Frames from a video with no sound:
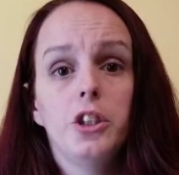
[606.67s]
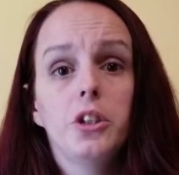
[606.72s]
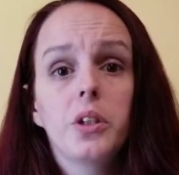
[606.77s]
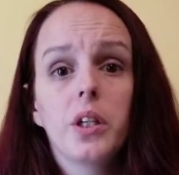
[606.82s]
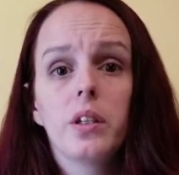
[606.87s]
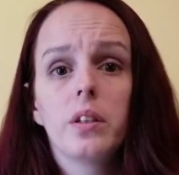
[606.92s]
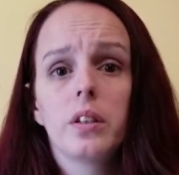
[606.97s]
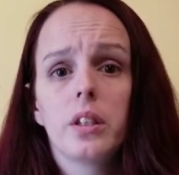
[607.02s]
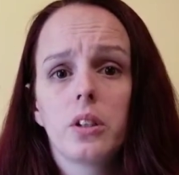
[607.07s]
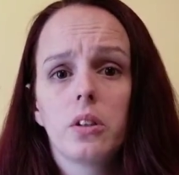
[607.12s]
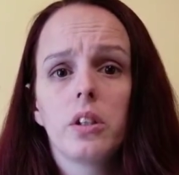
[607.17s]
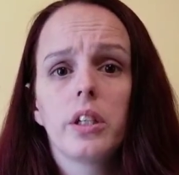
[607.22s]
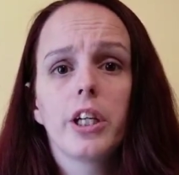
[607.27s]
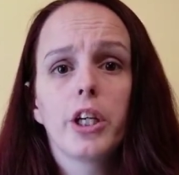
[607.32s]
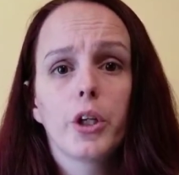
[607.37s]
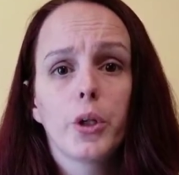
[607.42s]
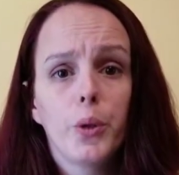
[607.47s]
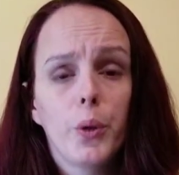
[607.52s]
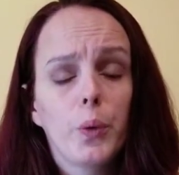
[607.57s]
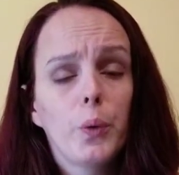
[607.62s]
You can
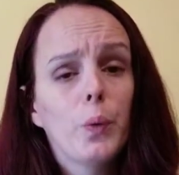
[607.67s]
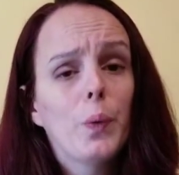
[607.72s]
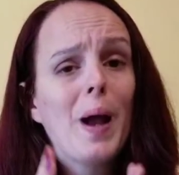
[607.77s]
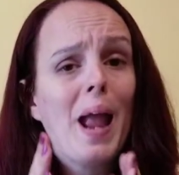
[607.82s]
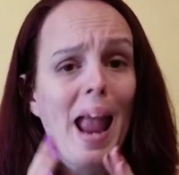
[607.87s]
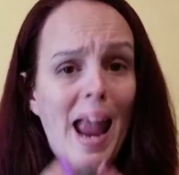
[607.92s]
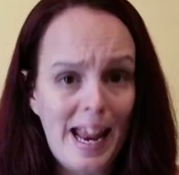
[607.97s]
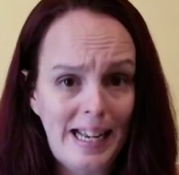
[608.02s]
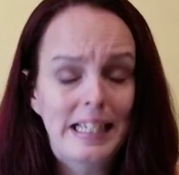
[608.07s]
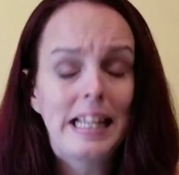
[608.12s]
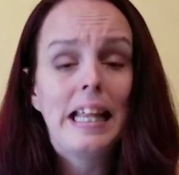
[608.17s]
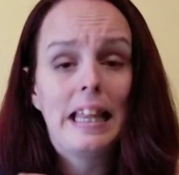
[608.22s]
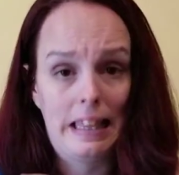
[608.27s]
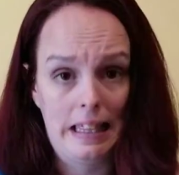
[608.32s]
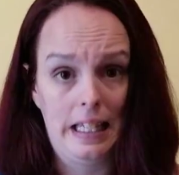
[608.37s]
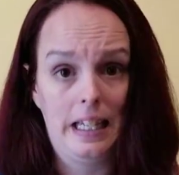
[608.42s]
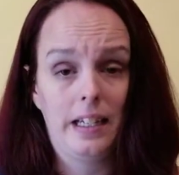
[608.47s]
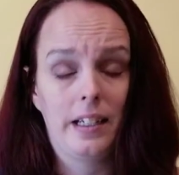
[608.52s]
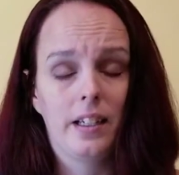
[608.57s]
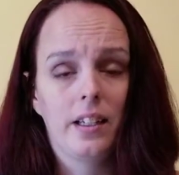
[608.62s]
literally Google
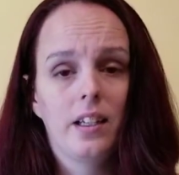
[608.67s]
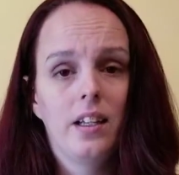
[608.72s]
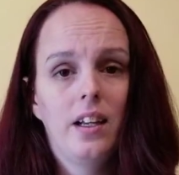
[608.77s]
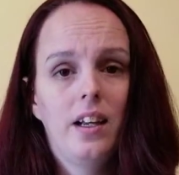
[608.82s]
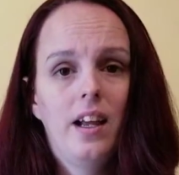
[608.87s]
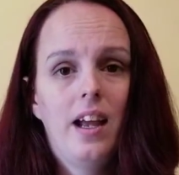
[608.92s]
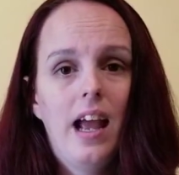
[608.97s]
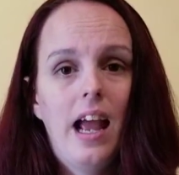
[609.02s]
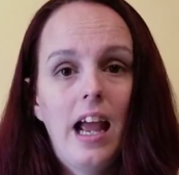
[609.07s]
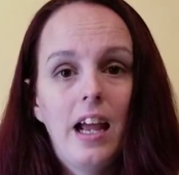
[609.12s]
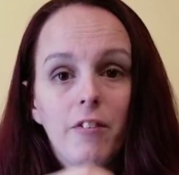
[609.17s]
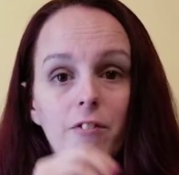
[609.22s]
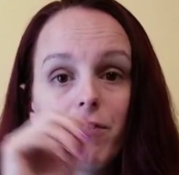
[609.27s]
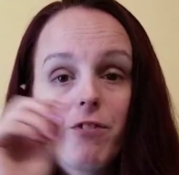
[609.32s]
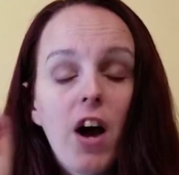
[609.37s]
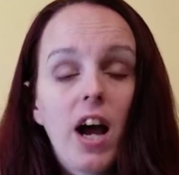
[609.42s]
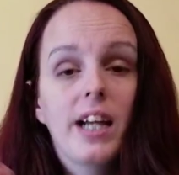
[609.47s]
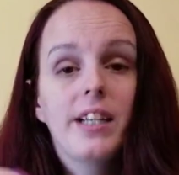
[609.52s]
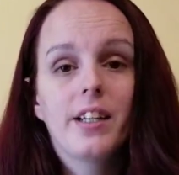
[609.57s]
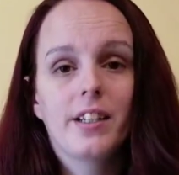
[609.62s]
anything and
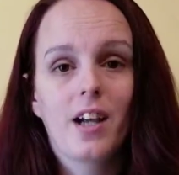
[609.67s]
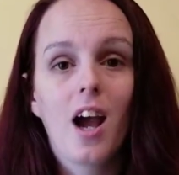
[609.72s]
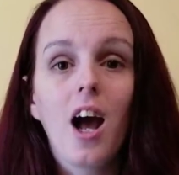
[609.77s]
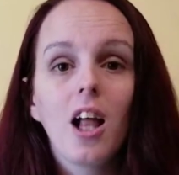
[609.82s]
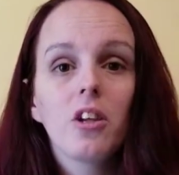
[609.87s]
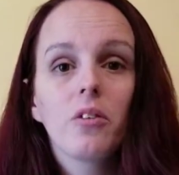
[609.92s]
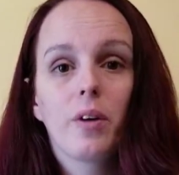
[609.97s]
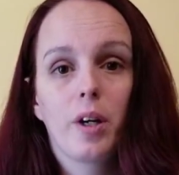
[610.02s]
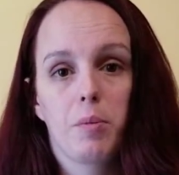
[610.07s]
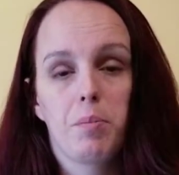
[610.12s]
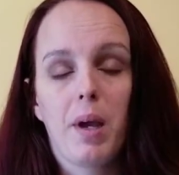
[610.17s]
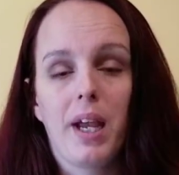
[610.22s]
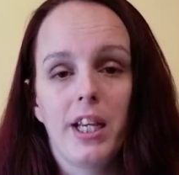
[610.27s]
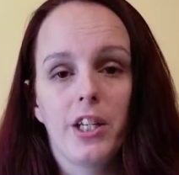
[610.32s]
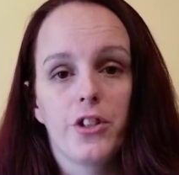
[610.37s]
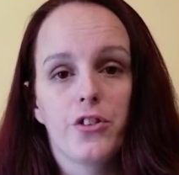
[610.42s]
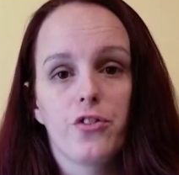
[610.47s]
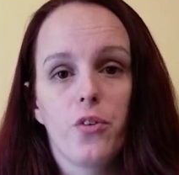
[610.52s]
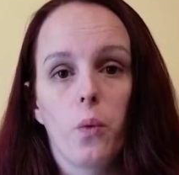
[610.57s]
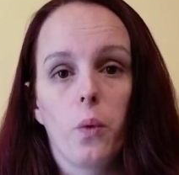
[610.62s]
find a coloring
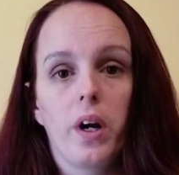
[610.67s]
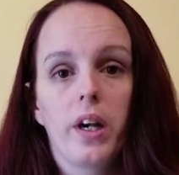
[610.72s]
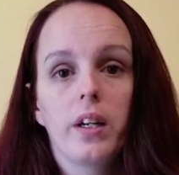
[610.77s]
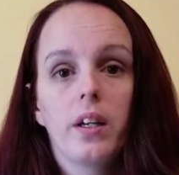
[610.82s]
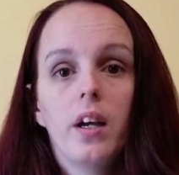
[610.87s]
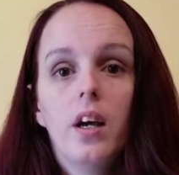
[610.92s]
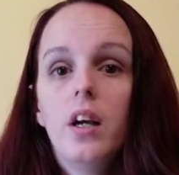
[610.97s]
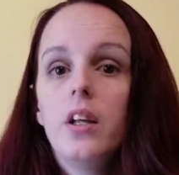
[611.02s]
page for it.